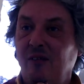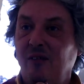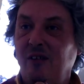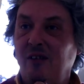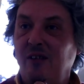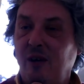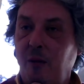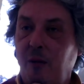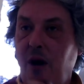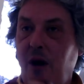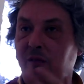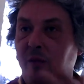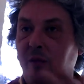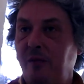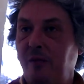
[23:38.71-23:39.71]
I'm talking
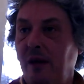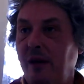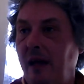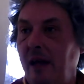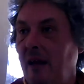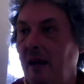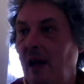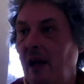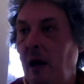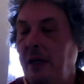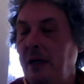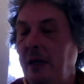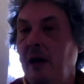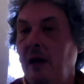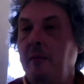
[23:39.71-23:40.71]
about your
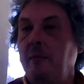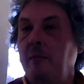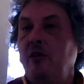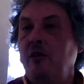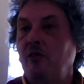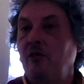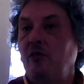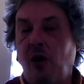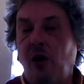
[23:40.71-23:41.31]
matrix people,